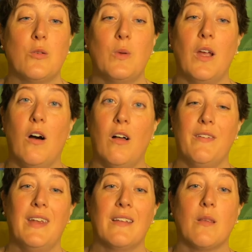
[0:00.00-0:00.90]
we all
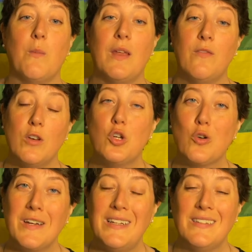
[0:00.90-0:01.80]
take some
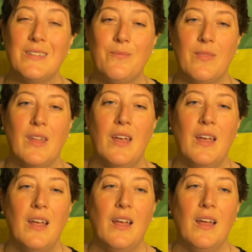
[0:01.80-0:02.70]
inventories
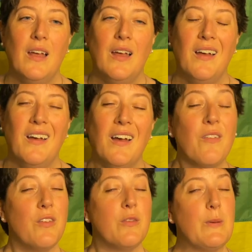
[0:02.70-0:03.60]

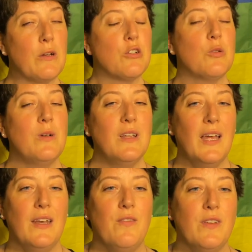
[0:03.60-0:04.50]
of the spiritual
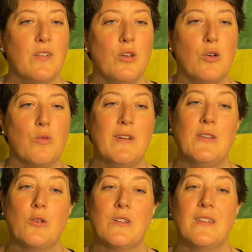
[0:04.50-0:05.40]
and physical
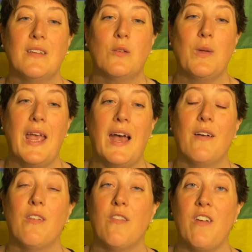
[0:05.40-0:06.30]
resources we
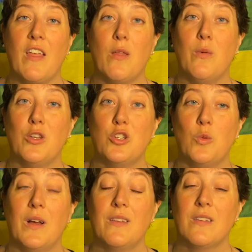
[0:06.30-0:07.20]
have available to
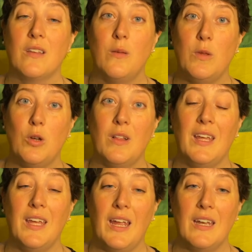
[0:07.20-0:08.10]
us,
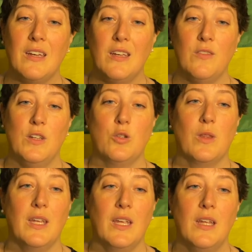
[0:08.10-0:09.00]
communally and
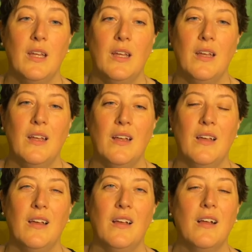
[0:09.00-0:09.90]
individually,
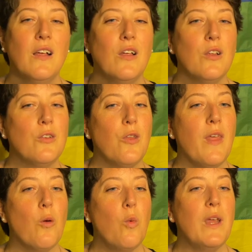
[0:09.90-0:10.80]
so
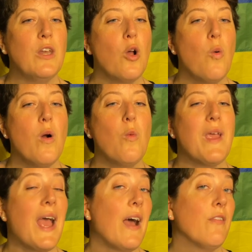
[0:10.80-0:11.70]
that we know what we
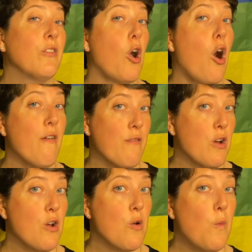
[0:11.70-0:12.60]
have to
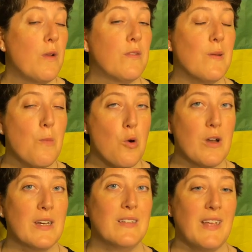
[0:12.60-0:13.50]
offer when
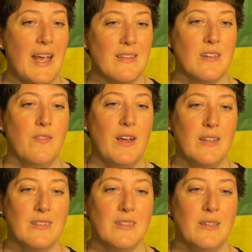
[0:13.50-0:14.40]
support is asked of
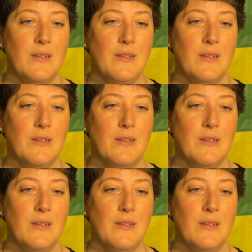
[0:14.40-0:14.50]
us.